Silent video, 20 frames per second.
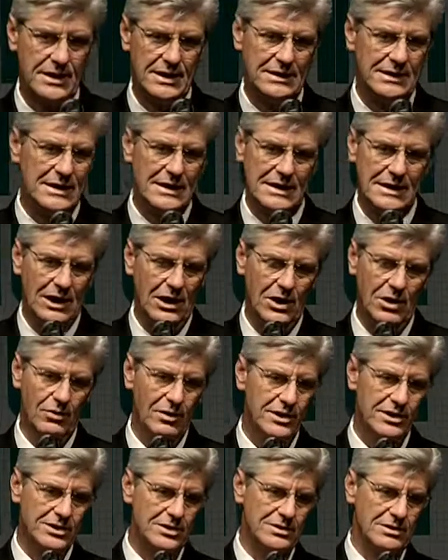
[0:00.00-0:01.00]
And, oh,
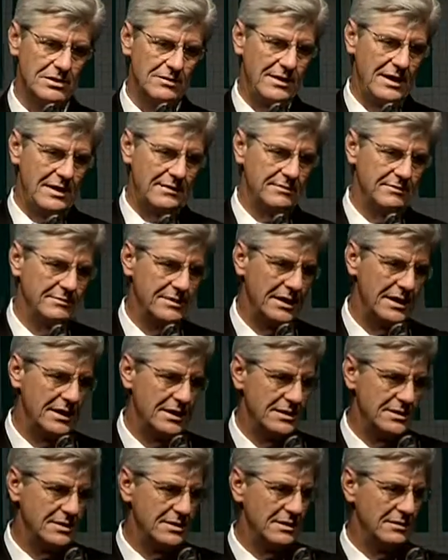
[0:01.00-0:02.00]
we just don't have the
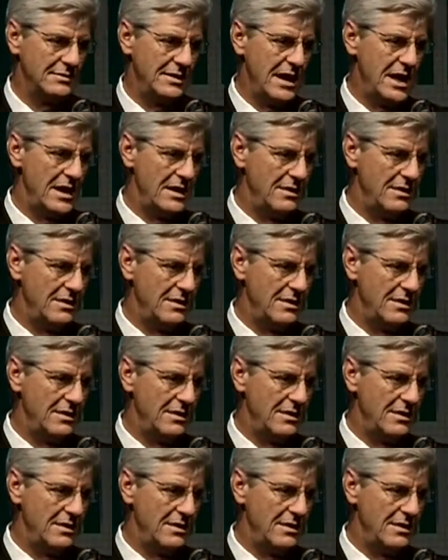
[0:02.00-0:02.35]
money to do that.